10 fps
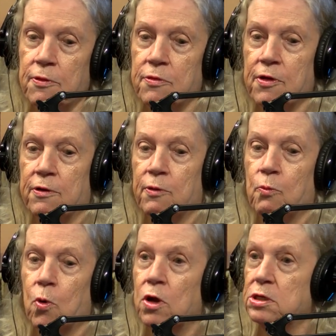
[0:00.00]

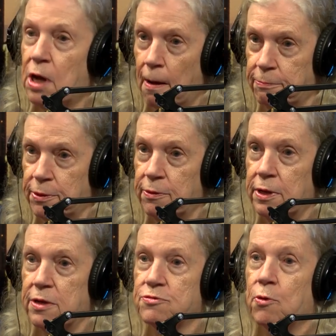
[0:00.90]
the World Cup
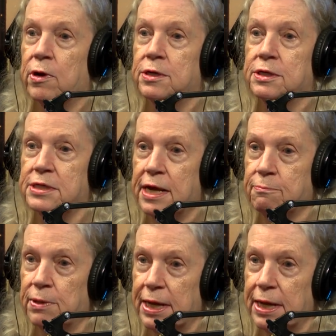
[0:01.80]
is going to take